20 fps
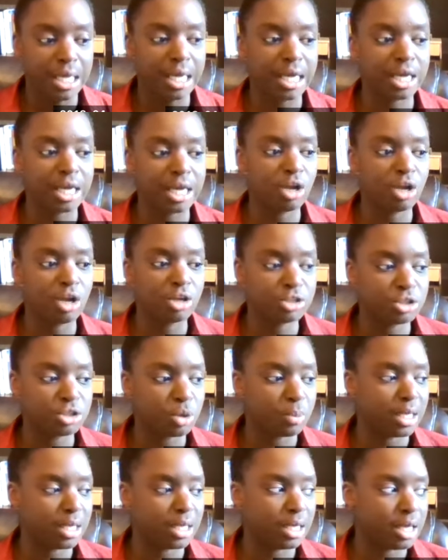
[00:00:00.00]
It can also
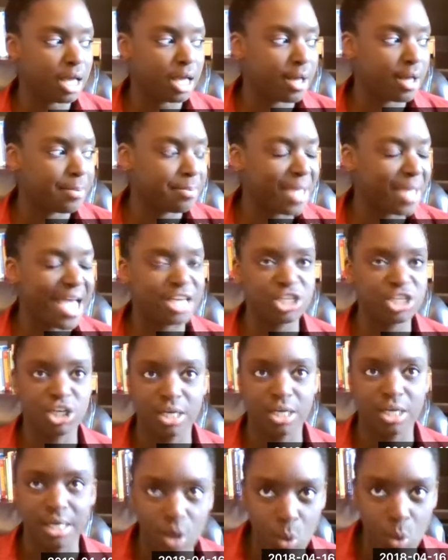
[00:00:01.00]
be um,
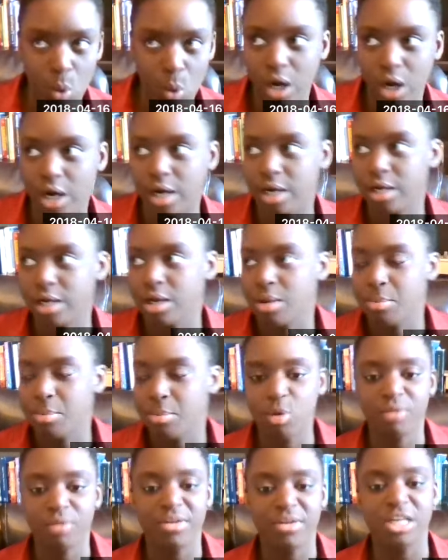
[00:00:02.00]
passion or
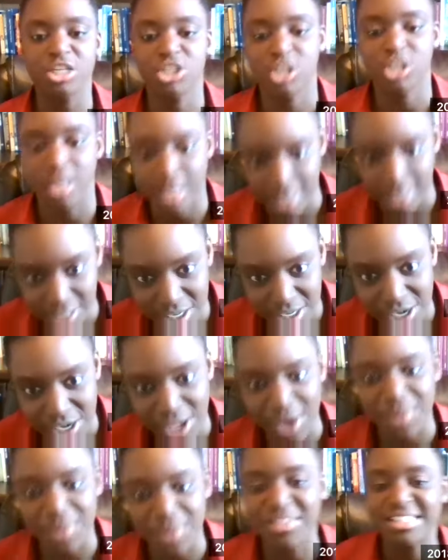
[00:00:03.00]
motivation, you
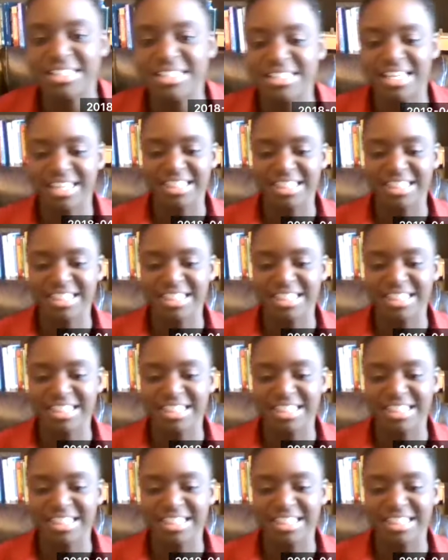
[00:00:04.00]
know, things mm-hmm. like